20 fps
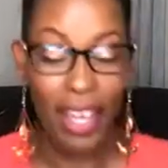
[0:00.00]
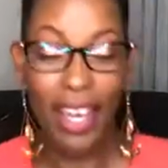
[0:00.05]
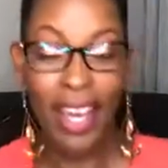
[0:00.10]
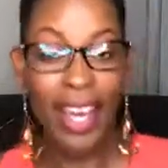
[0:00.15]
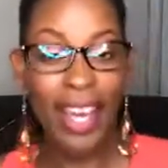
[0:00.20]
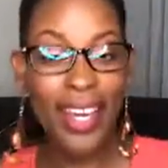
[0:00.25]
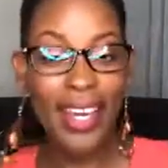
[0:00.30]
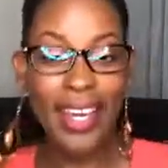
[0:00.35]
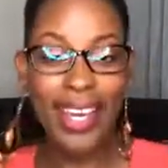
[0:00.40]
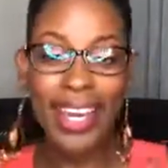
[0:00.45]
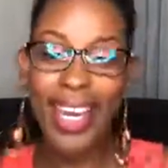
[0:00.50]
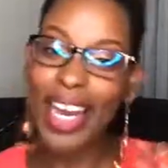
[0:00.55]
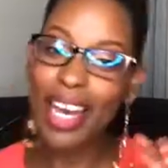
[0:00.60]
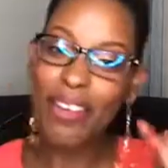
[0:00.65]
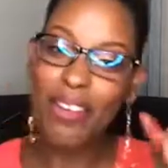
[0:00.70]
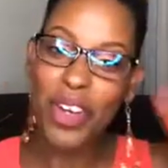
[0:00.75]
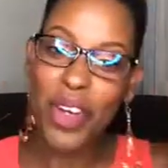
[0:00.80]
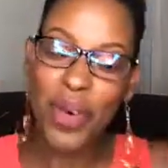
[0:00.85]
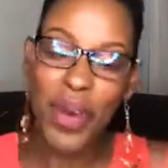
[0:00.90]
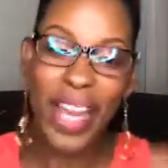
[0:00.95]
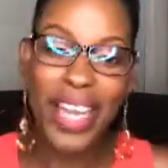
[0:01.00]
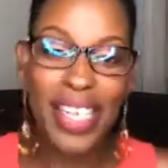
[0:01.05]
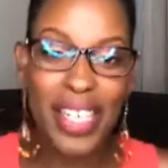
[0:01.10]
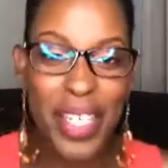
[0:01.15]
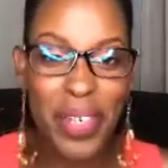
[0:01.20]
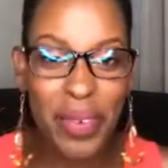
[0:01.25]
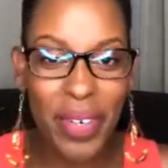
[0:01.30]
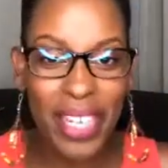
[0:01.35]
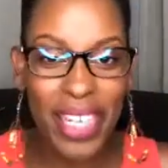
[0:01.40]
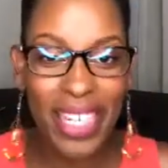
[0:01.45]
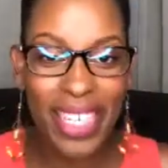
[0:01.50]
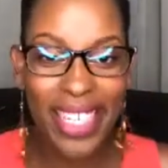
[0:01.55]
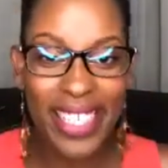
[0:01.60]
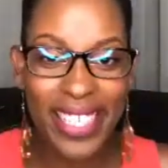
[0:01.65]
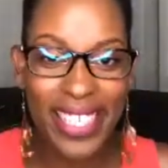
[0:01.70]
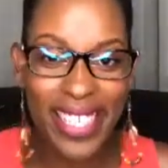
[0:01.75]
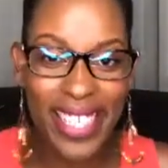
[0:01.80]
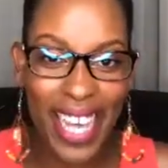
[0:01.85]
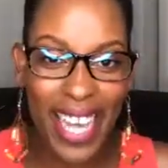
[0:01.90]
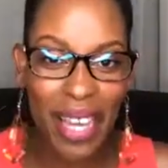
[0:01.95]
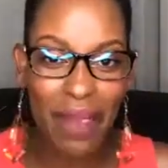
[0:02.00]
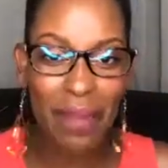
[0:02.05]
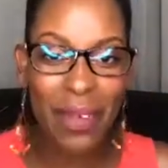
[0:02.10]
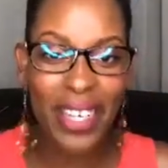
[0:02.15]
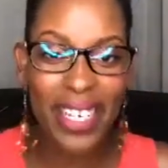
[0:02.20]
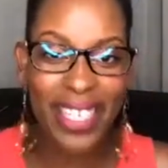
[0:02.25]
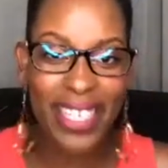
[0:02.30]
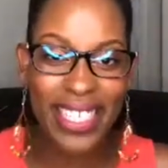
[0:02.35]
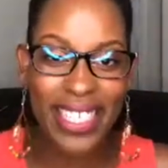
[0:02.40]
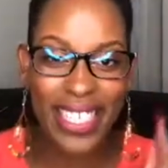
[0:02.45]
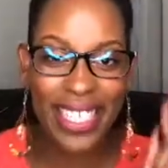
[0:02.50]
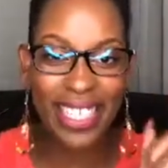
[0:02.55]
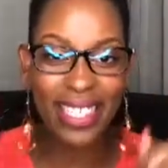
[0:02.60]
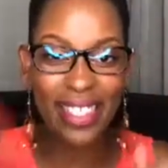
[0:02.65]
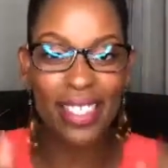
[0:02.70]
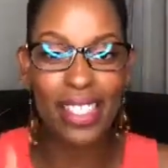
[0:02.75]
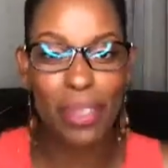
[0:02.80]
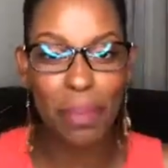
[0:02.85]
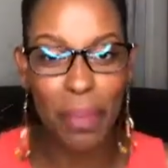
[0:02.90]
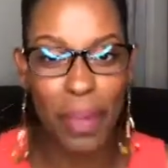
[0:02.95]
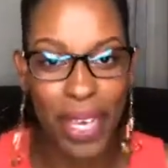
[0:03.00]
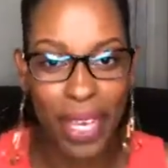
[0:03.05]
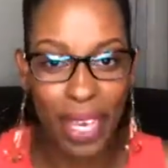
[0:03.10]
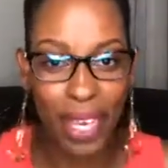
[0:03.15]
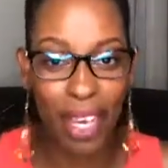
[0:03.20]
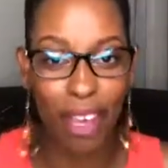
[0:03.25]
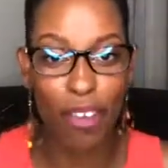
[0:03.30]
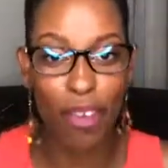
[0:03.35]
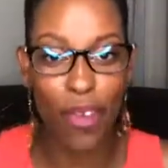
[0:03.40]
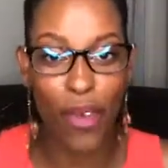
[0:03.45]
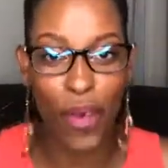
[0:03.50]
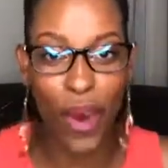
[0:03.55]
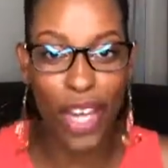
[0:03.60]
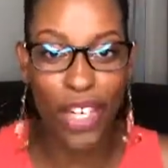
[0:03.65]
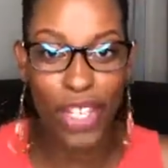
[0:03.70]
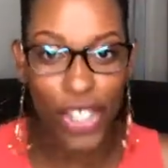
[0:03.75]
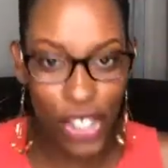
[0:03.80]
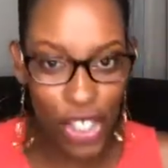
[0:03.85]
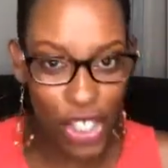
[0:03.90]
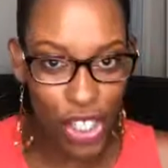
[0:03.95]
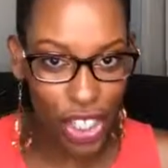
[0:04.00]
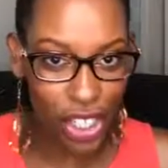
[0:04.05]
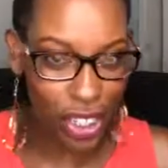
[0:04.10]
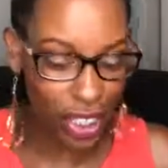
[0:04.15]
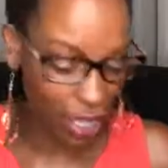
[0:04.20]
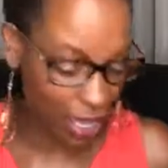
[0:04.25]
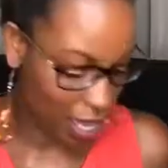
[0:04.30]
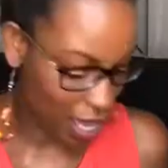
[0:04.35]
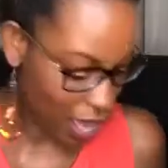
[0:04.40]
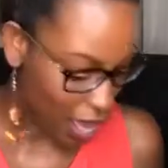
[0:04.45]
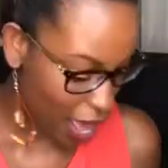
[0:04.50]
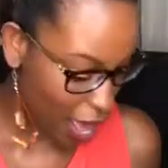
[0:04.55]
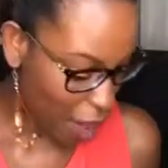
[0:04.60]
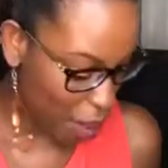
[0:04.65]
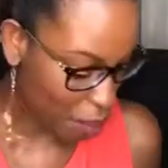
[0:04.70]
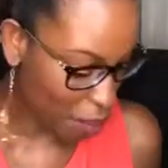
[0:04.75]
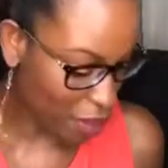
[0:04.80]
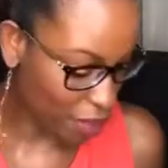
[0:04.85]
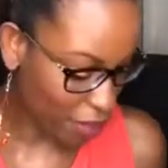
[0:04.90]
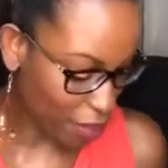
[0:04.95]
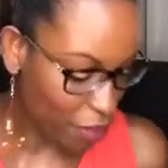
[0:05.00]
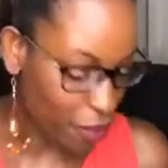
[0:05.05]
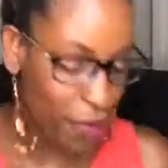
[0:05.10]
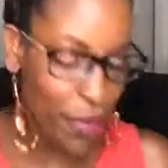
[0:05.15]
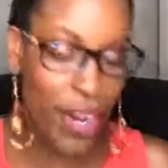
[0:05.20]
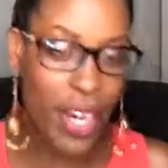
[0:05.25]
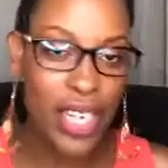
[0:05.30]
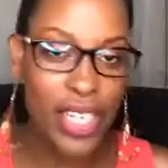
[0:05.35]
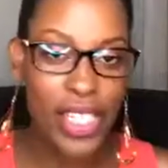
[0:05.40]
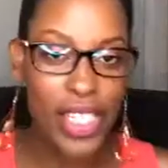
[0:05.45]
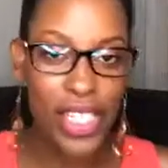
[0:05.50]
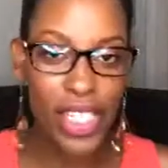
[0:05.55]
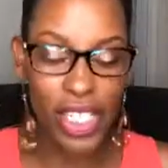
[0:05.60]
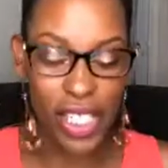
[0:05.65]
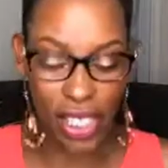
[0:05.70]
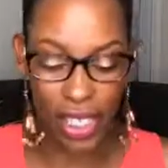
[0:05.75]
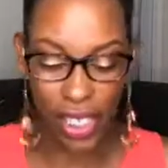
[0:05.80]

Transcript: And I have no idea what he is saying because he is speaking French. But the French